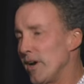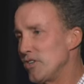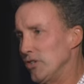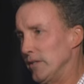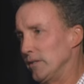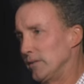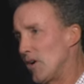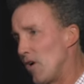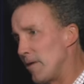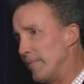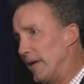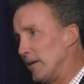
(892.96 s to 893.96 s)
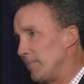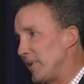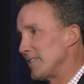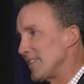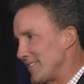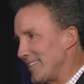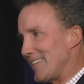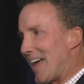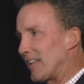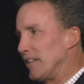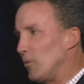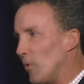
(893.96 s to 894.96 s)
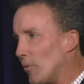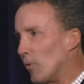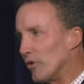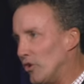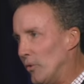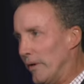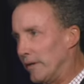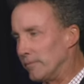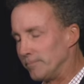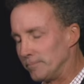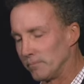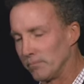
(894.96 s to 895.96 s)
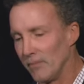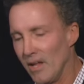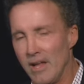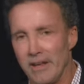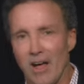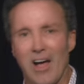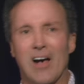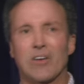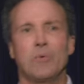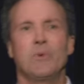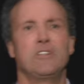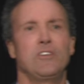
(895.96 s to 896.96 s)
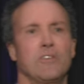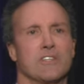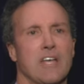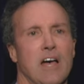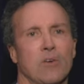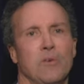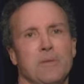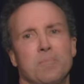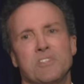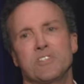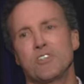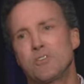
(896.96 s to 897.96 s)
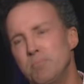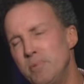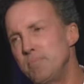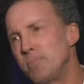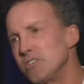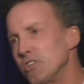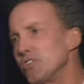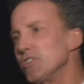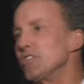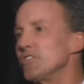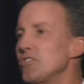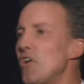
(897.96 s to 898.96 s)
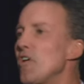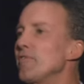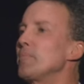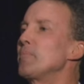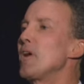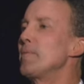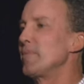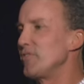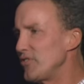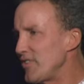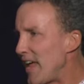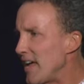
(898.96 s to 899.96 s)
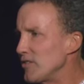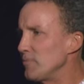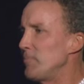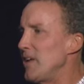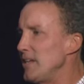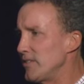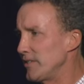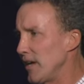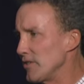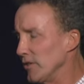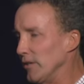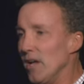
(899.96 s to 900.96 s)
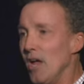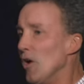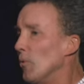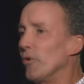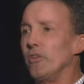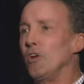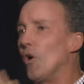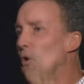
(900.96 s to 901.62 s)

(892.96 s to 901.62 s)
prescient comment, because that's exactly what we're doing. Now, how can we do this? How can we be positioned to solve the problem of SaaS-based scheduling? We're the